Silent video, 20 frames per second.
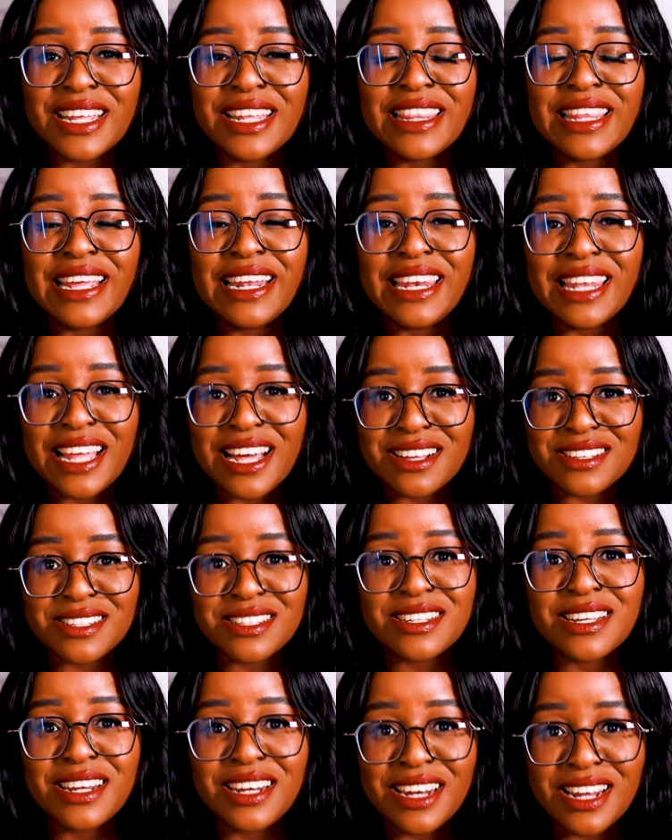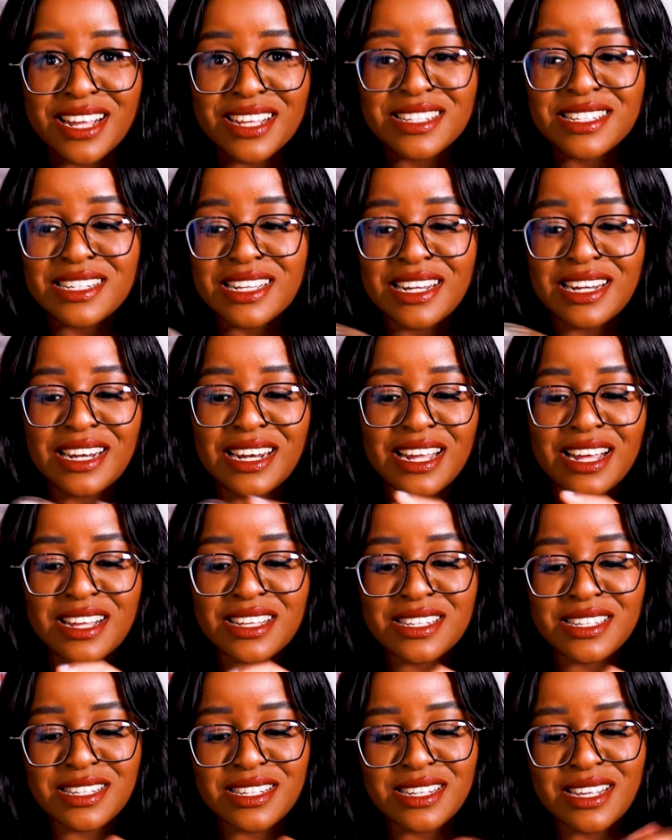and they last and last and
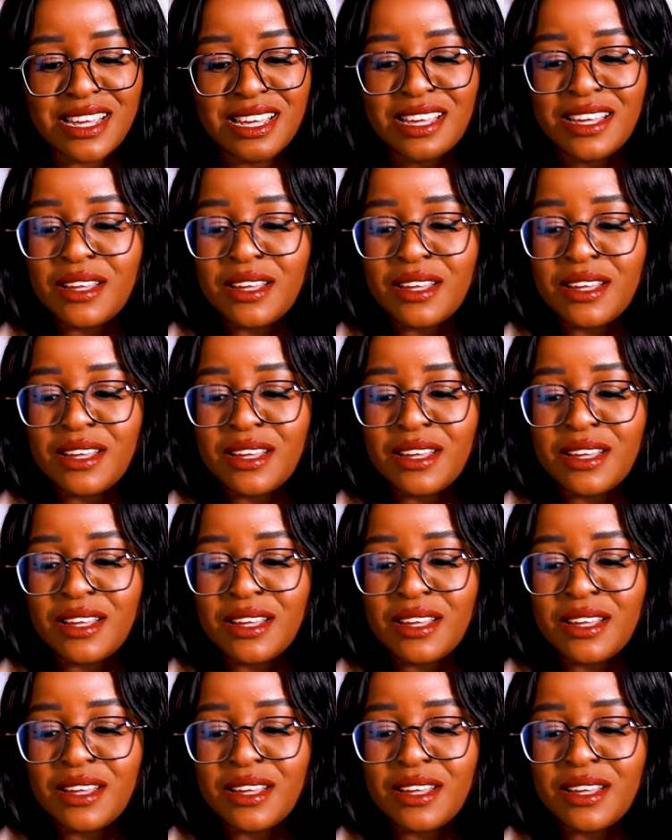last.